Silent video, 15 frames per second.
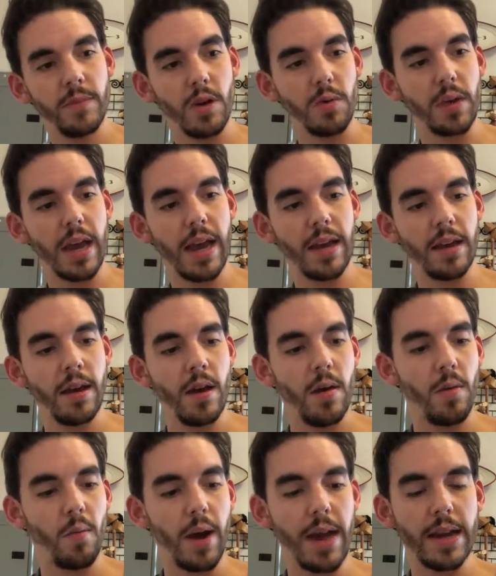Okay,
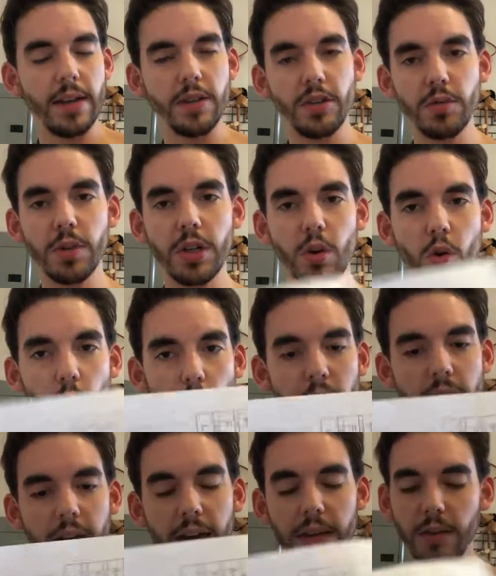when doing
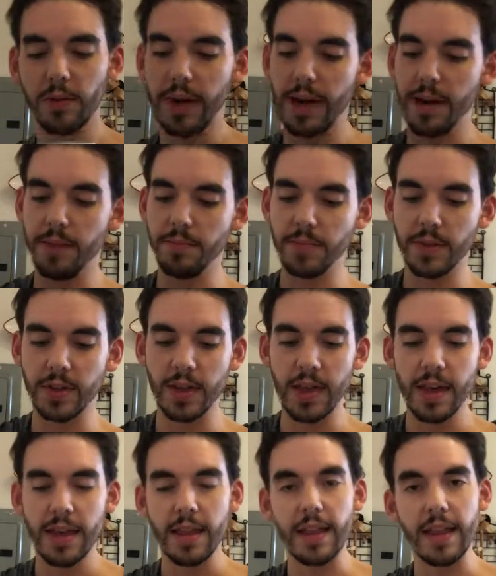chord diagrams,
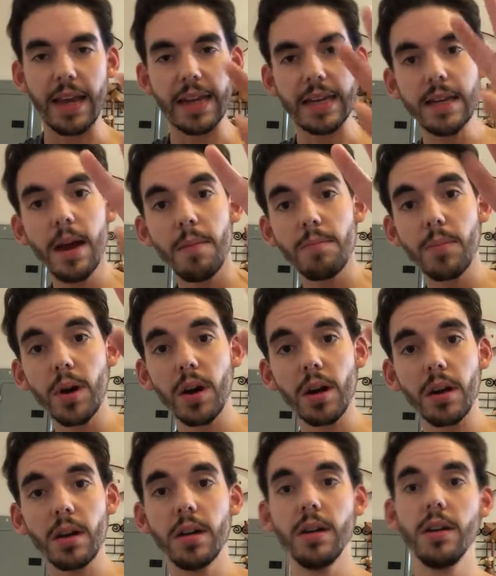they
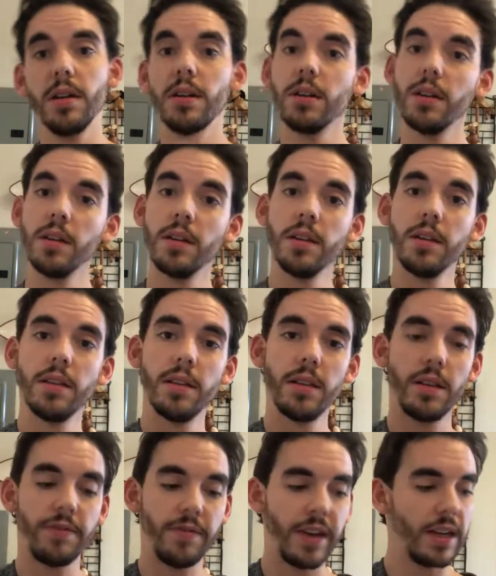number
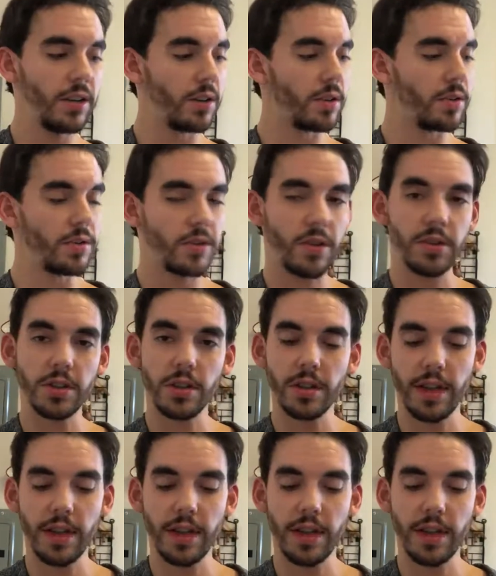the fingers on your